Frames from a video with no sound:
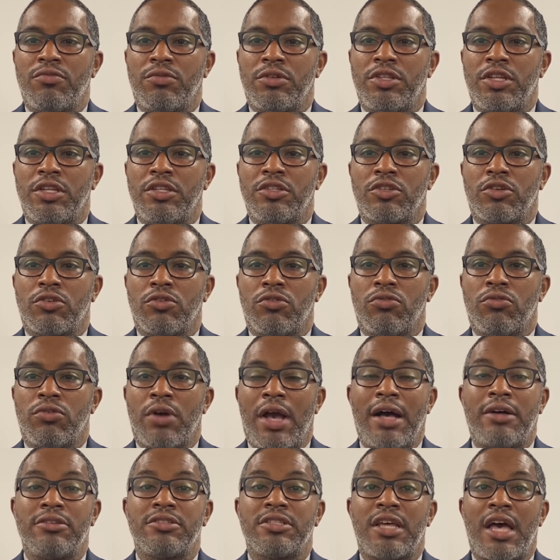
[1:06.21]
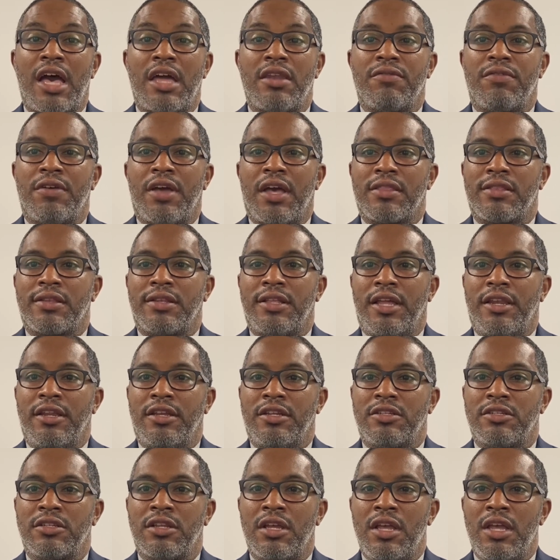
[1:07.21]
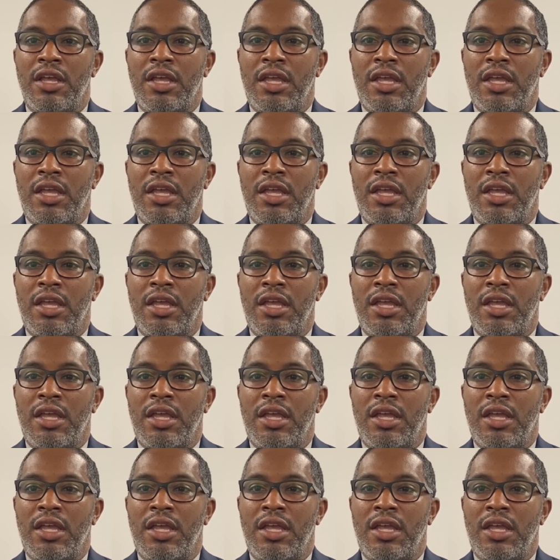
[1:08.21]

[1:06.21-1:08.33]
with his school outside of athletics.